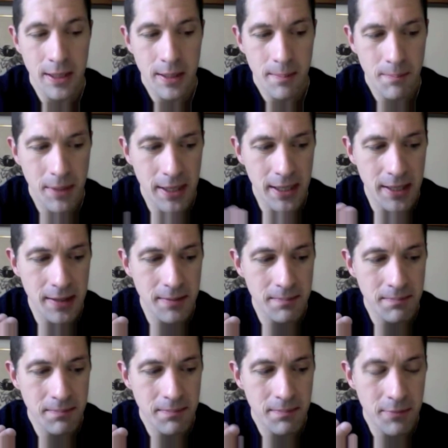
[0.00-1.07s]
But in
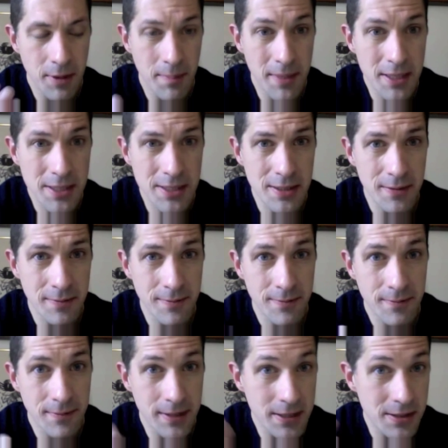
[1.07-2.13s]
the midst of
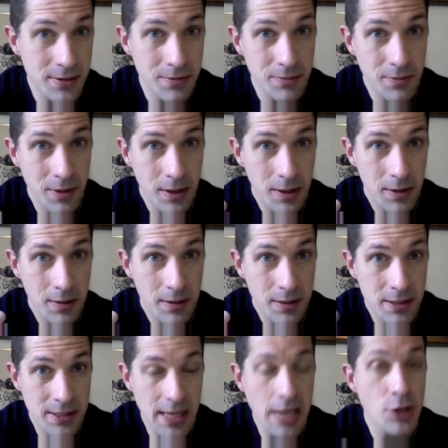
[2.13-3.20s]
this
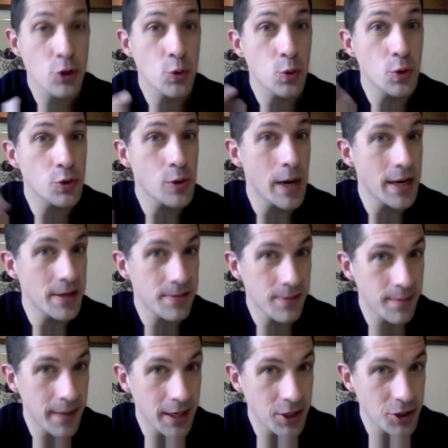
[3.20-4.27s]
sensual
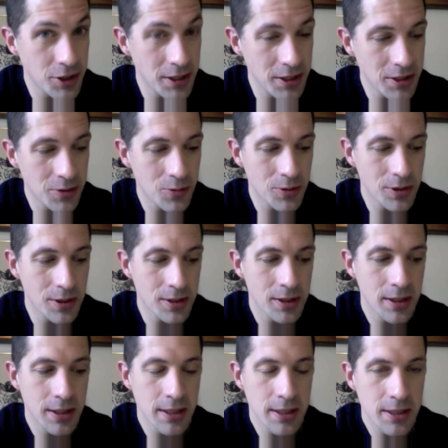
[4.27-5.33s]
transformation, as it were,
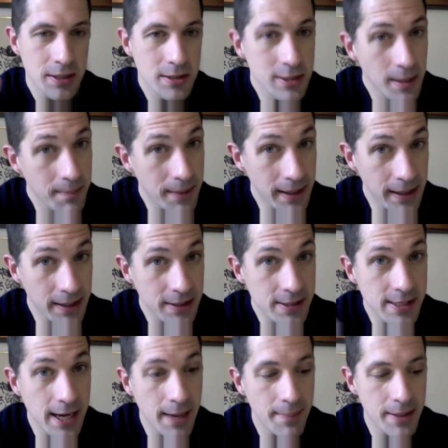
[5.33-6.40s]
something else
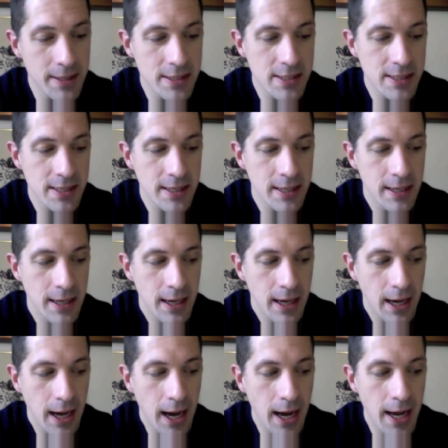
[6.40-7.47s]
happens.
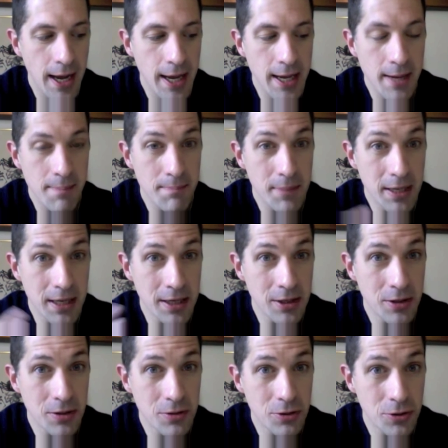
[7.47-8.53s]
I
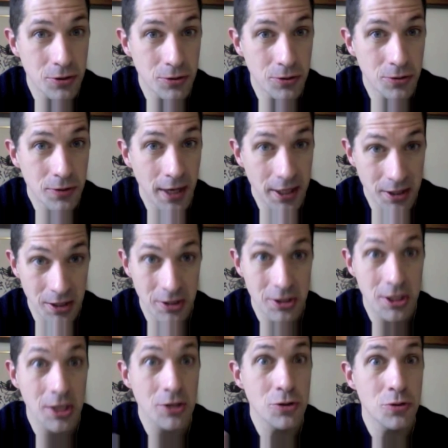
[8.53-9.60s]
begin to, and
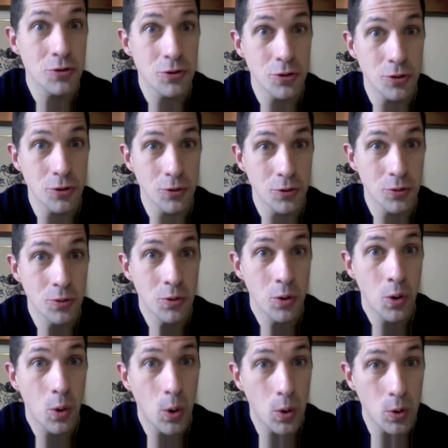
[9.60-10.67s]
continue to,
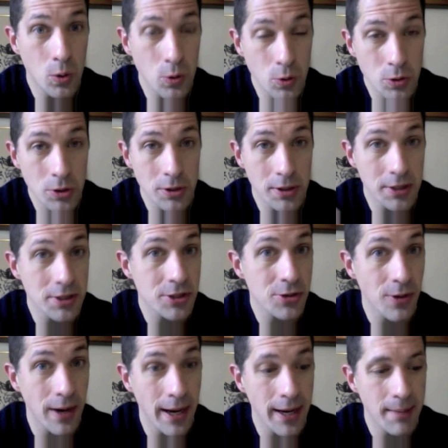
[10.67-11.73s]
hold and
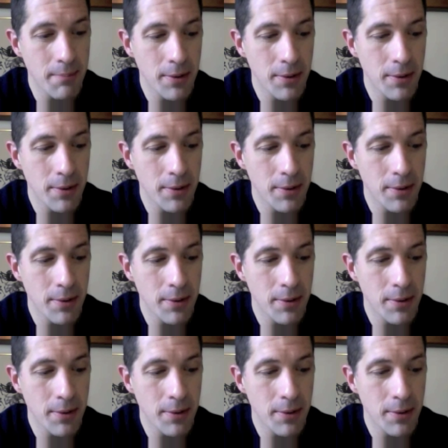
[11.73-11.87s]
ascribe